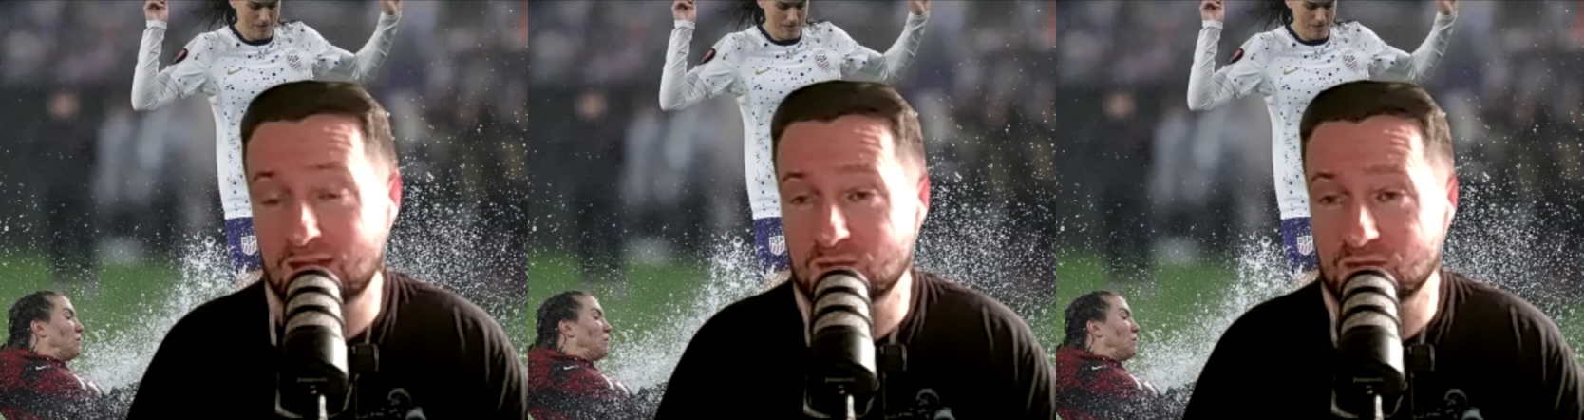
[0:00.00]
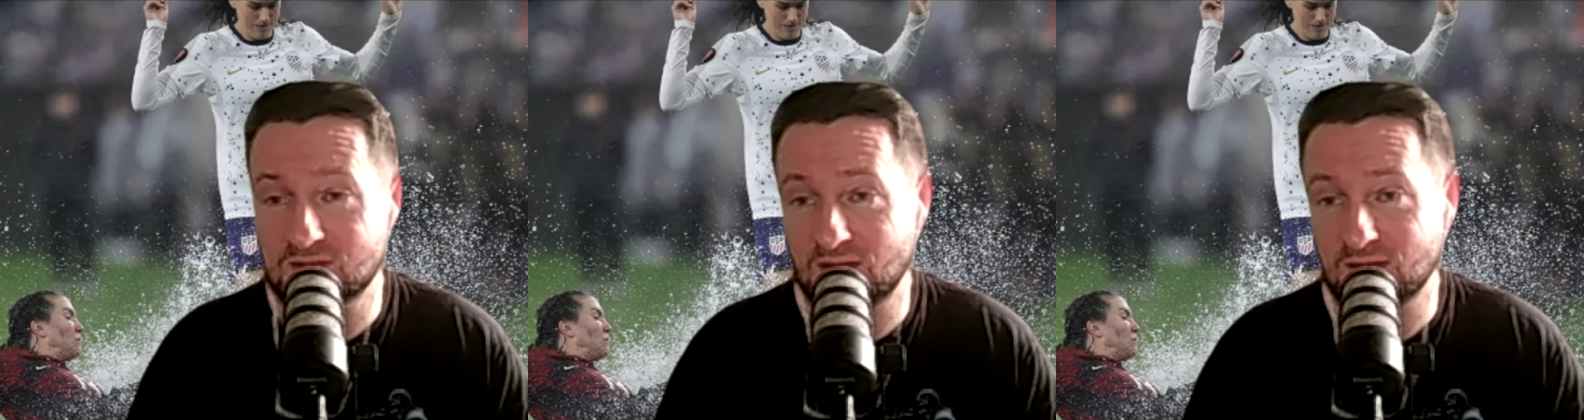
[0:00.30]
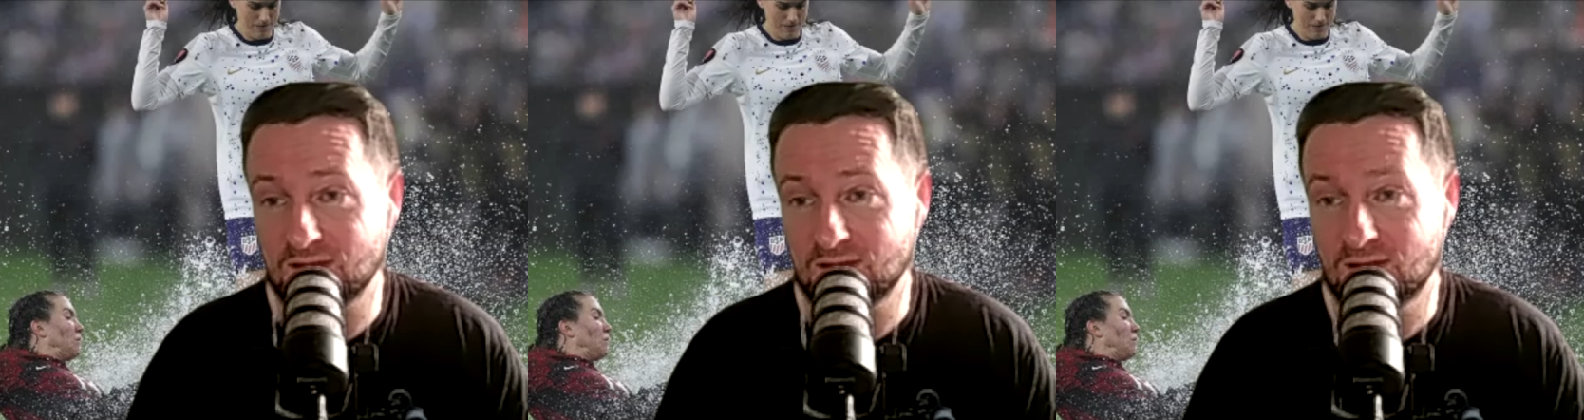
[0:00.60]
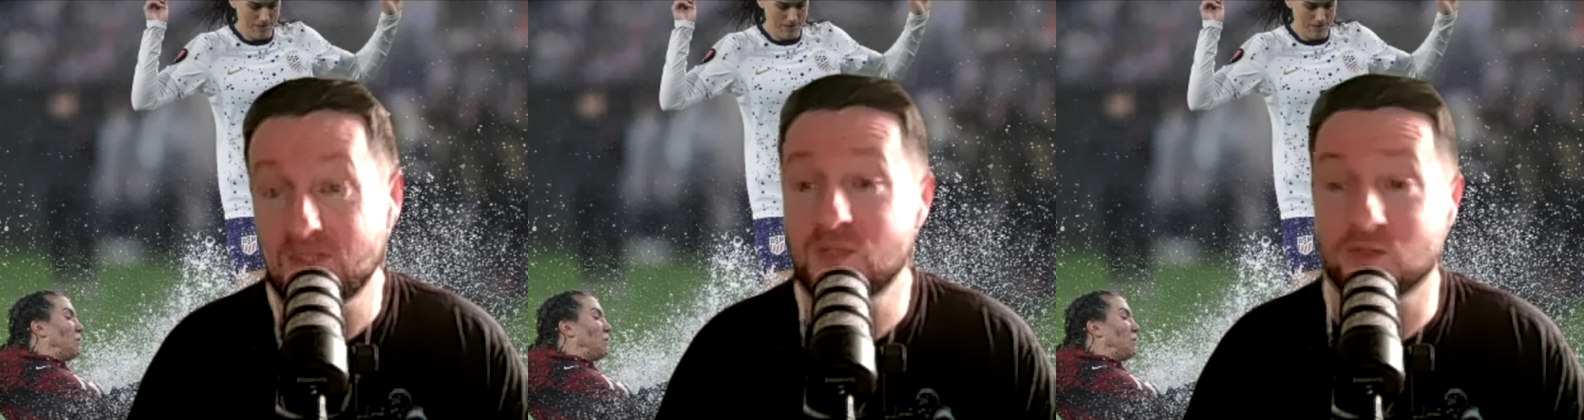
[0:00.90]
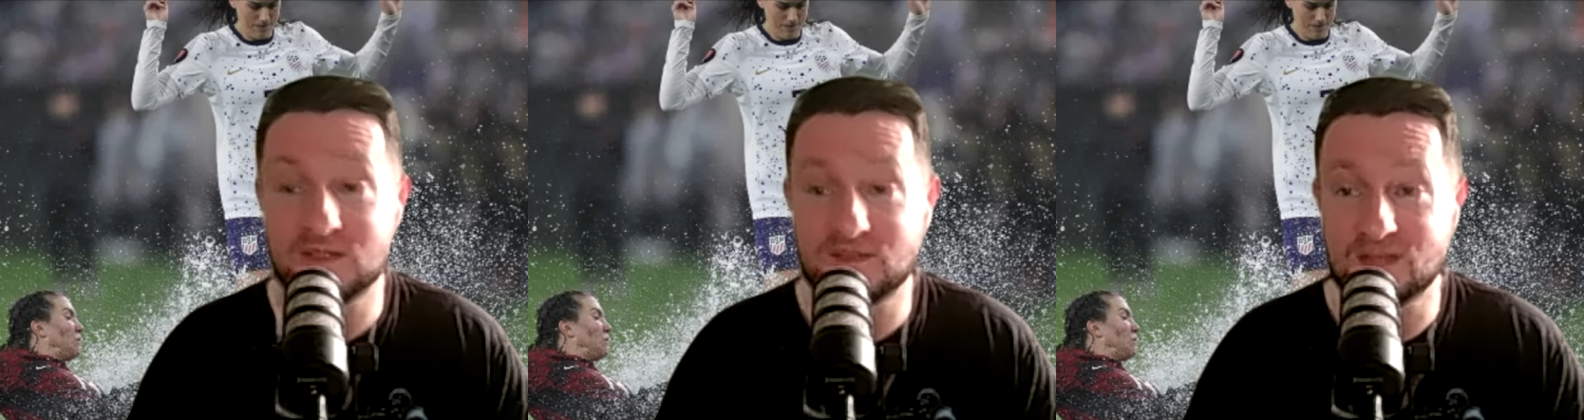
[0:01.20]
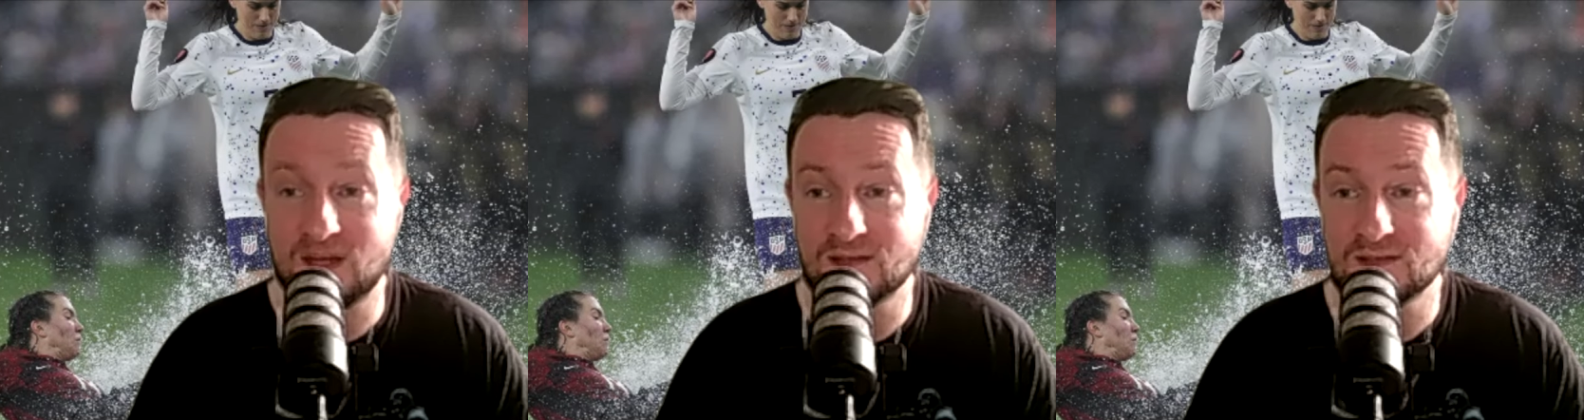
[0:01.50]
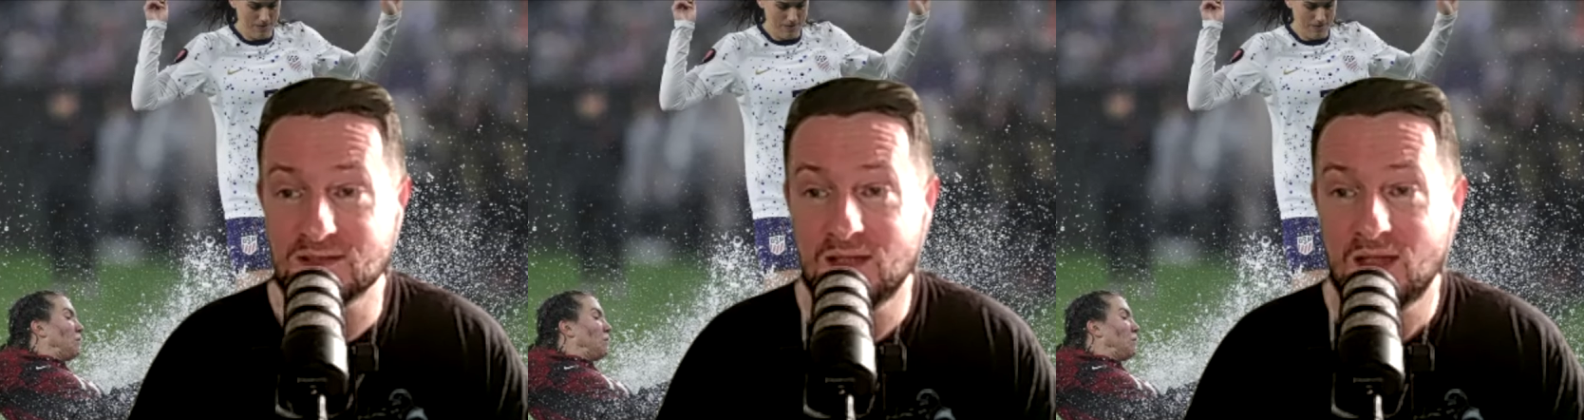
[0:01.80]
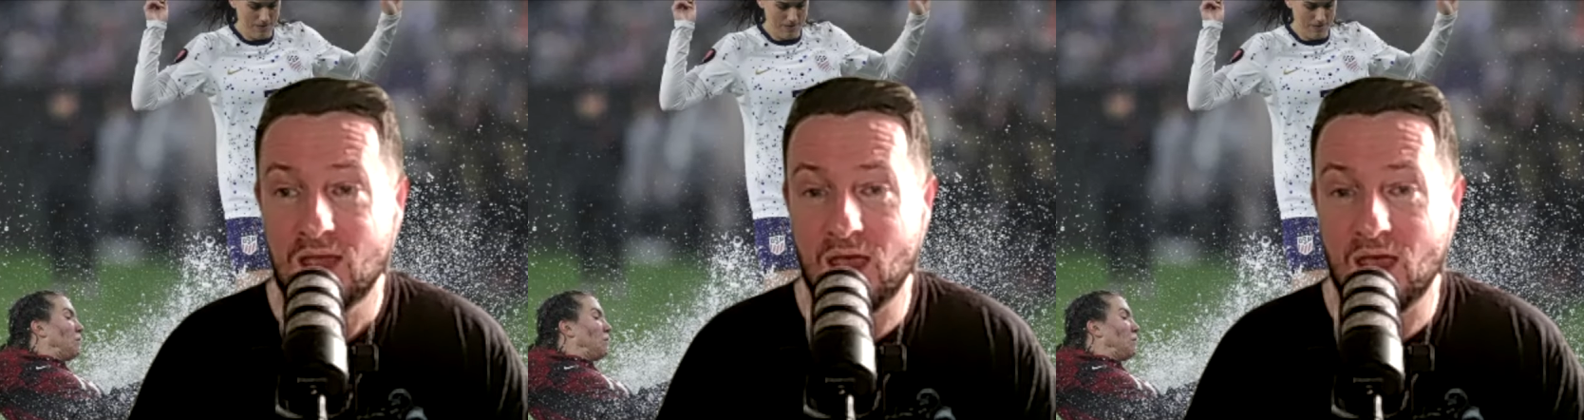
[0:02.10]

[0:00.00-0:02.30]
Speaker 1: have started. It shouldn't have started. And, uh,